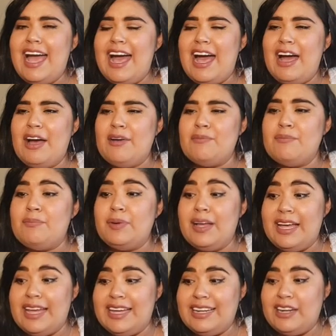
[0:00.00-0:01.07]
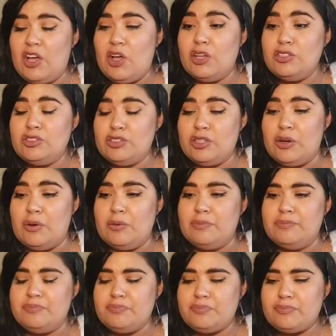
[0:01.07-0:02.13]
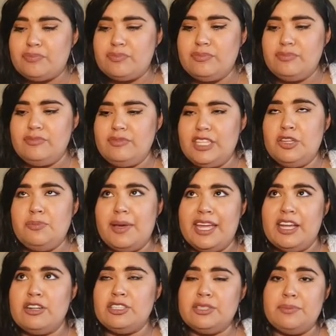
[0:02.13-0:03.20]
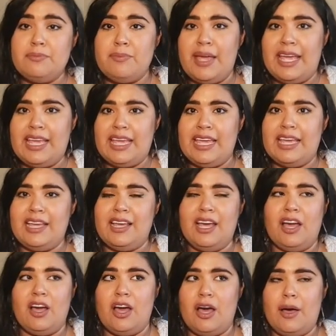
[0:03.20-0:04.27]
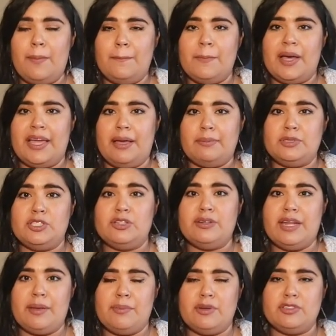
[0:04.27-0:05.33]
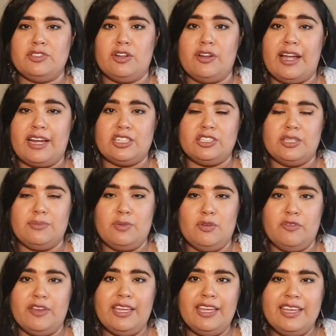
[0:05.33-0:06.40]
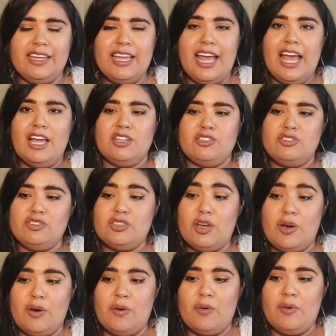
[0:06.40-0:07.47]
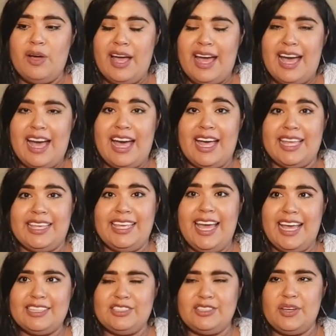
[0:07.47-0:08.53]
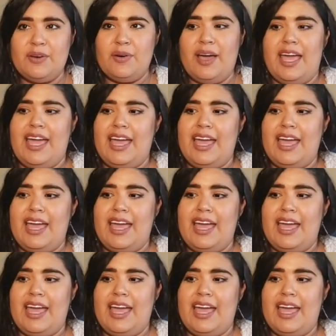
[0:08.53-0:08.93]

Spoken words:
But also, you might hear some banging. My upstairs neighbors are actually moving. So yeah, so